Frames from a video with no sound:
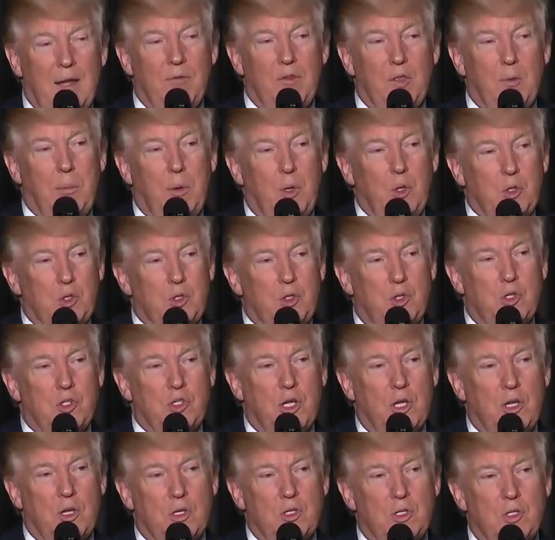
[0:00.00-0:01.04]
of the pollsters
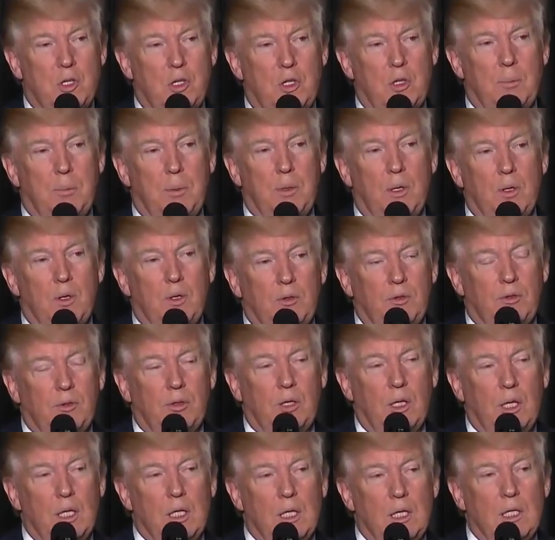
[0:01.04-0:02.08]
understood the polls,
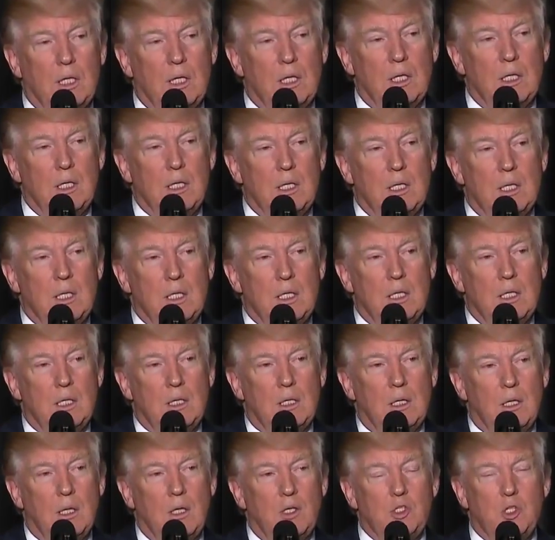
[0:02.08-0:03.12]

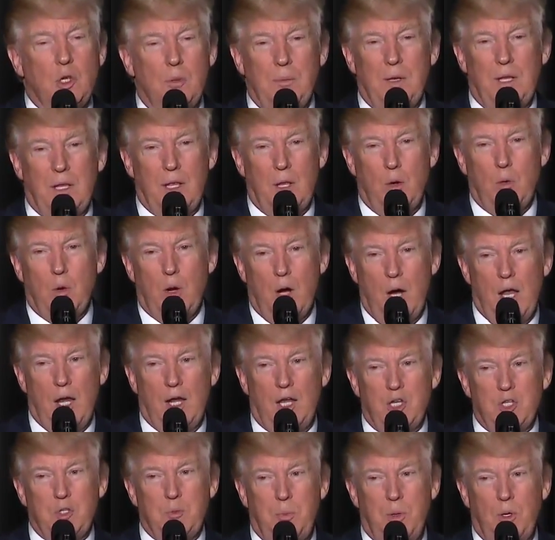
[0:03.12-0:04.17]
assuming they were
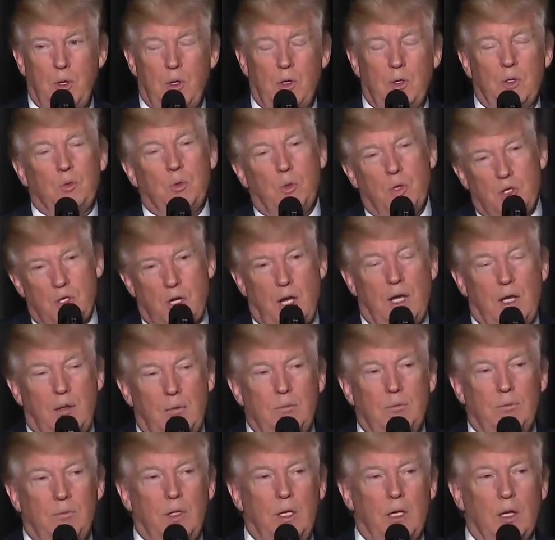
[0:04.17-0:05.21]
honest polls, which I
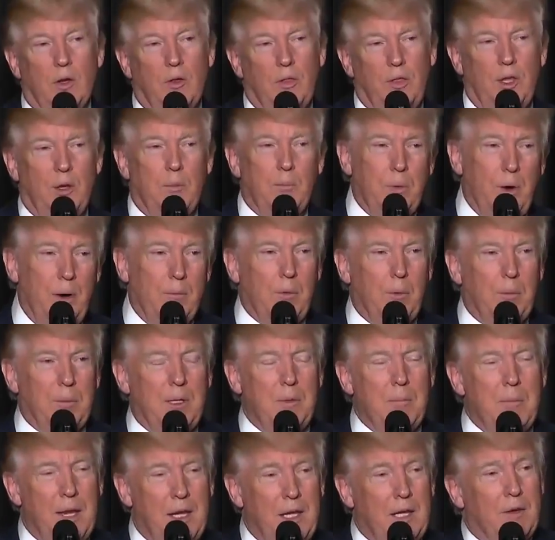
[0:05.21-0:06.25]
think probably
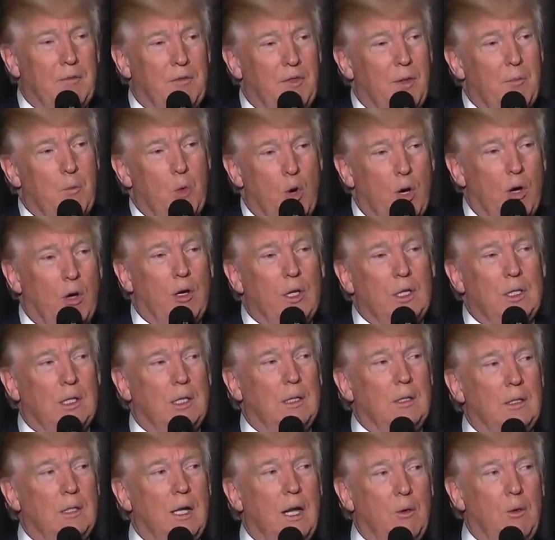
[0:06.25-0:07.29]
many of them weren't.
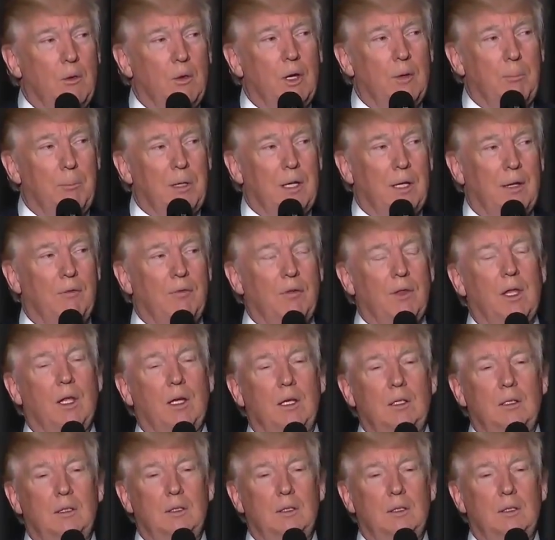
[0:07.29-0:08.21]
I really believe that.